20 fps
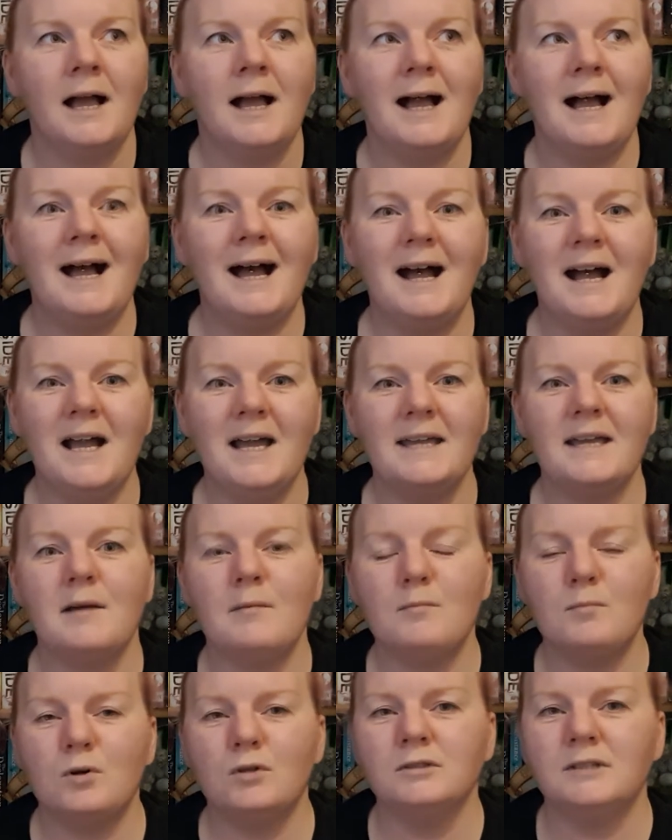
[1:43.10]
I
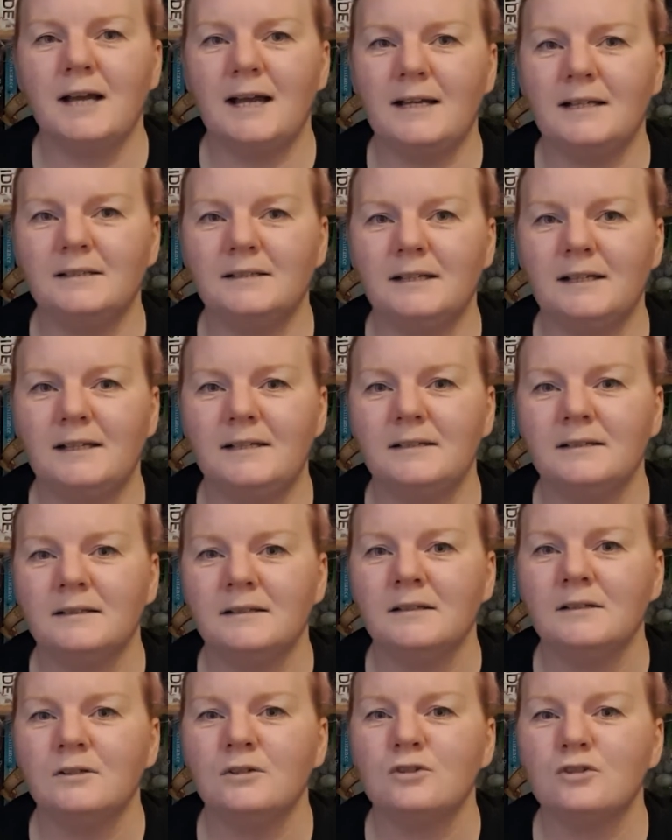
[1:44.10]
am more likely
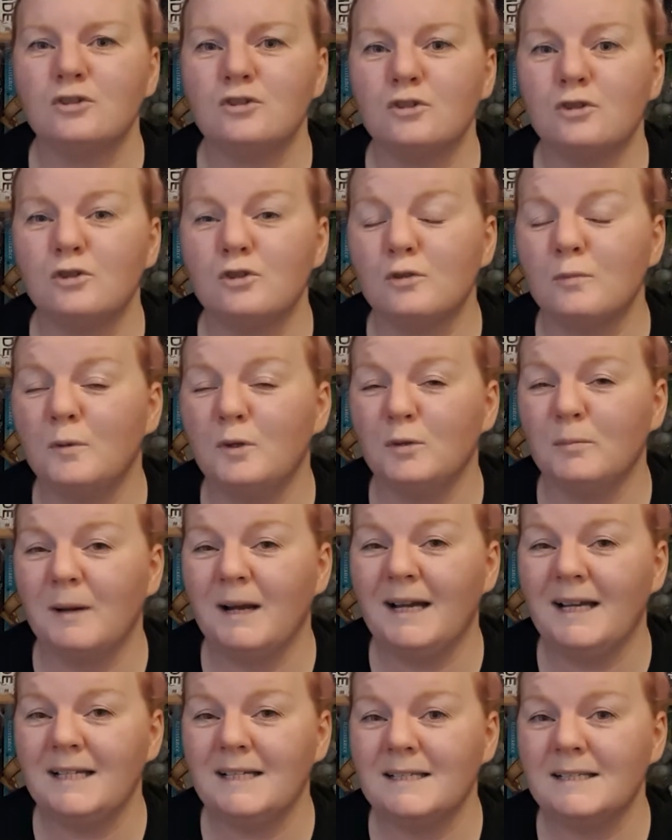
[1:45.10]
to judge a book
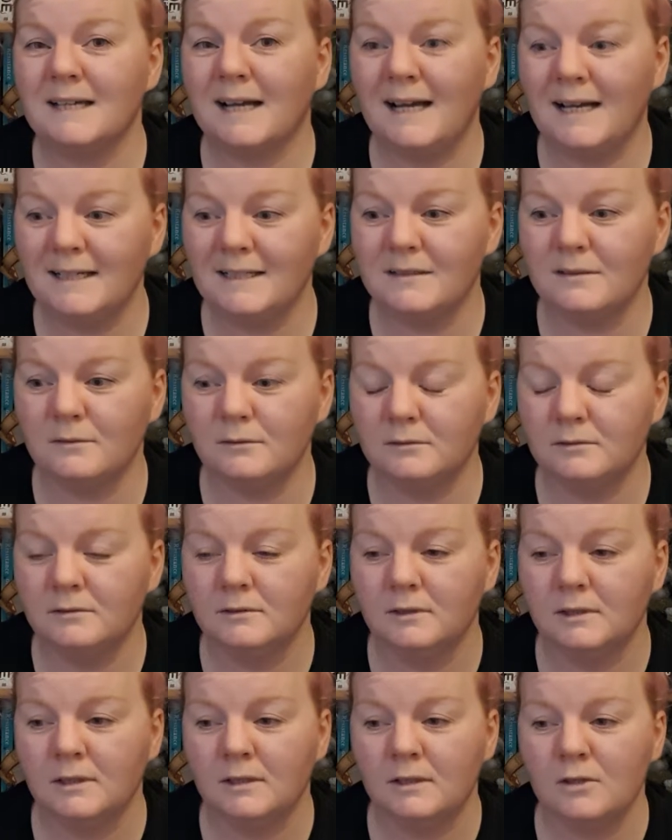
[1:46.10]
by its title.
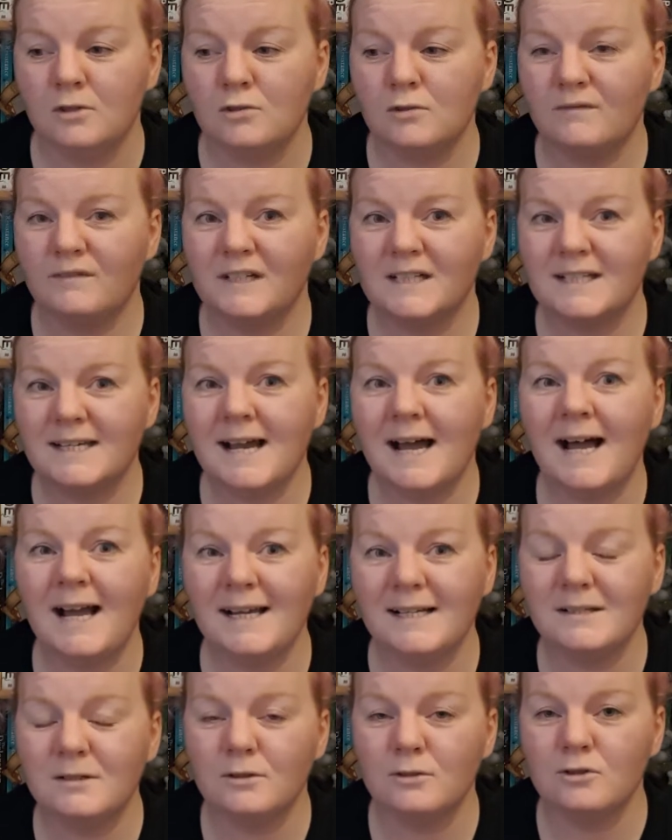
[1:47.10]
So if a
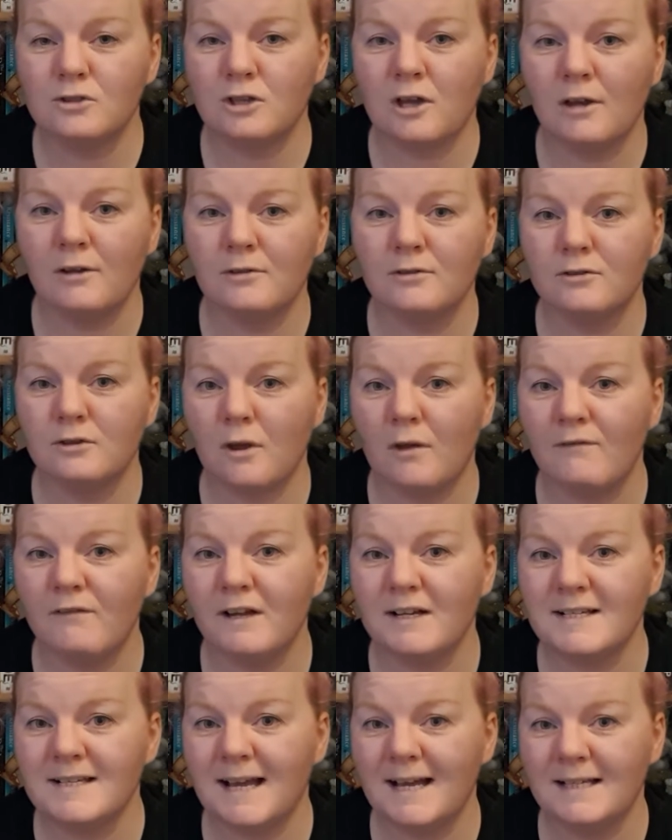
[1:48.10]
title sounds
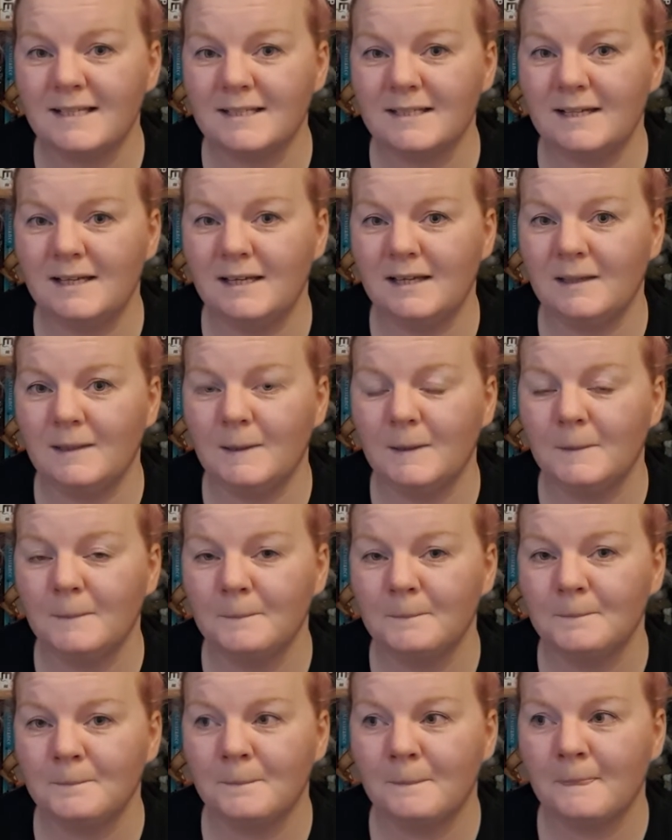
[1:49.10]
fantastic,
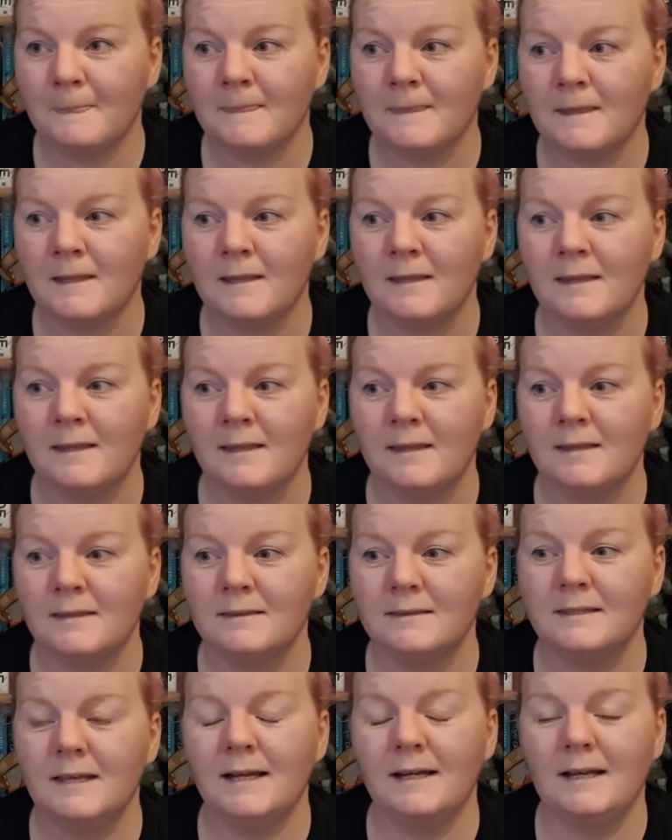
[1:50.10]

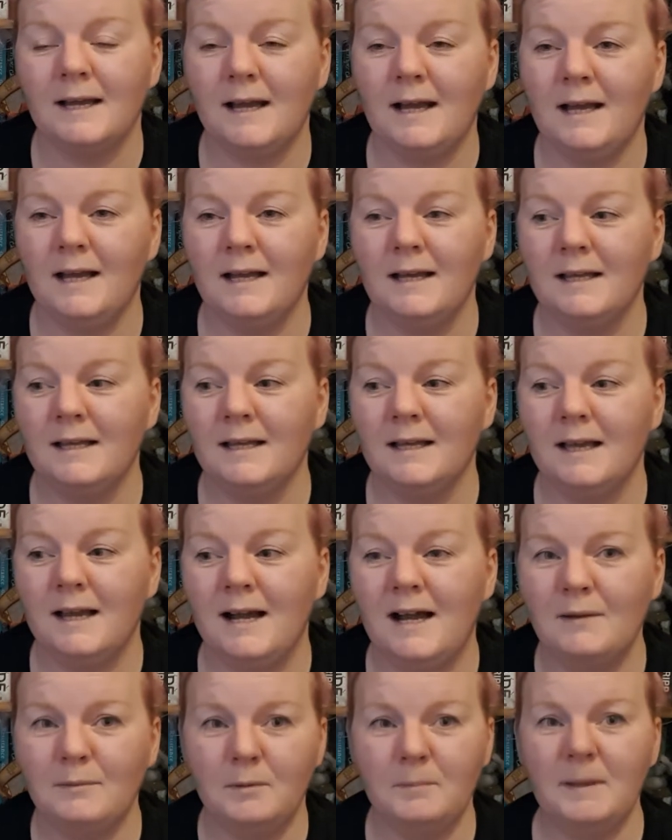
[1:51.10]
then
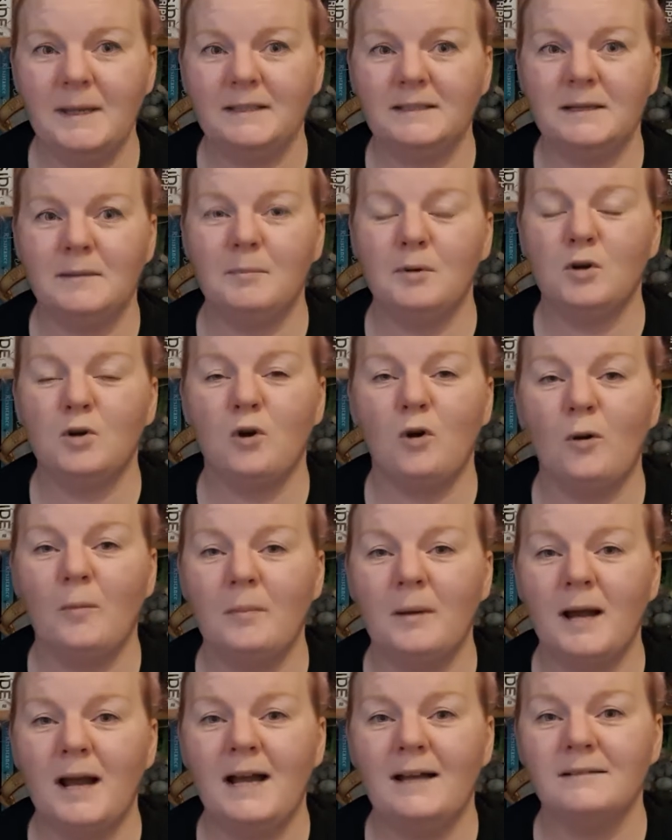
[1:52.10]
I will pick that book up
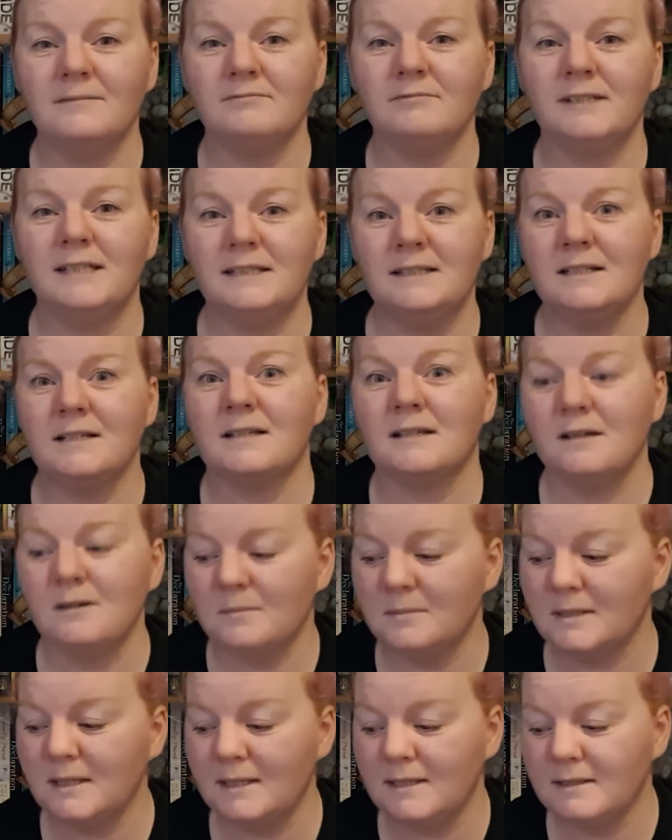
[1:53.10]
and read the
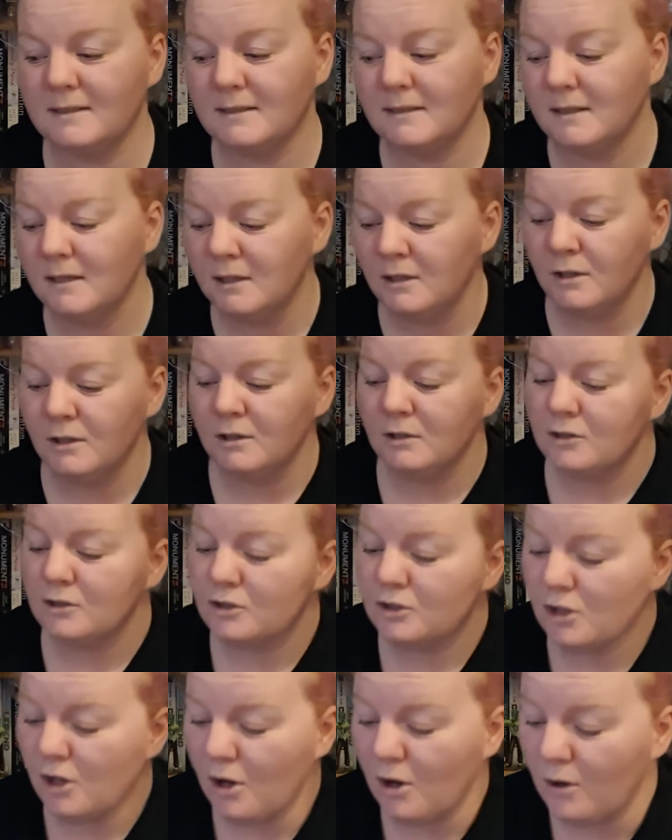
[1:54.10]
synopsis.
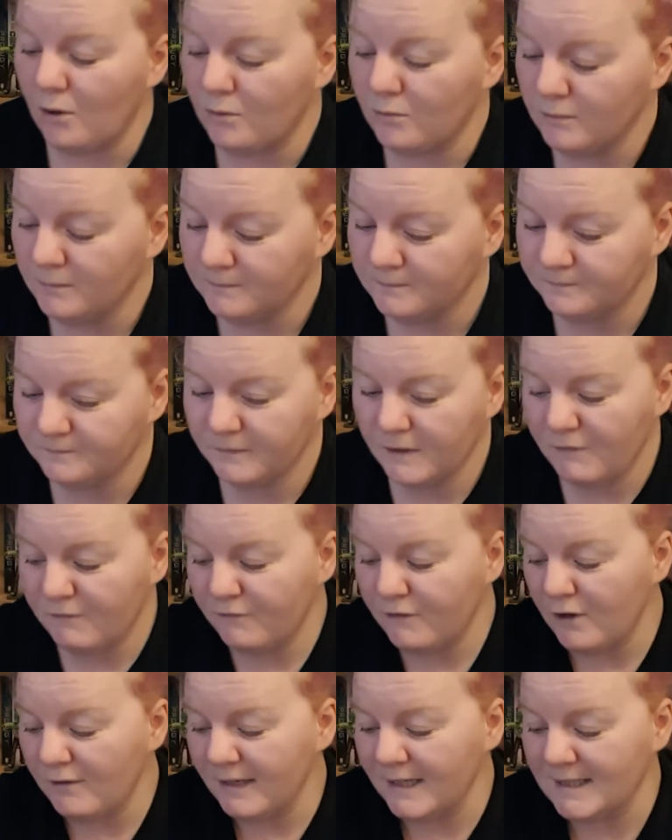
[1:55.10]
So,
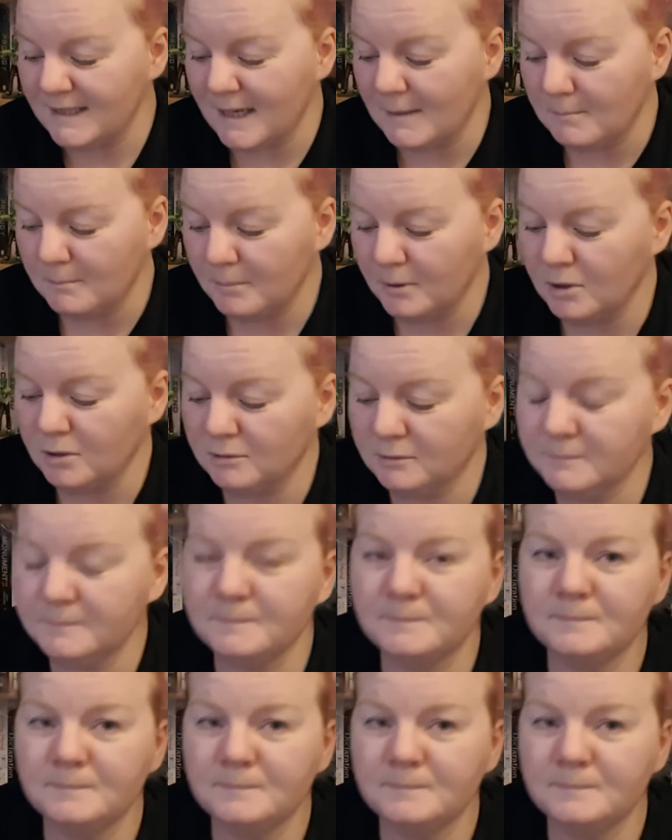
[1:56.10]
for example,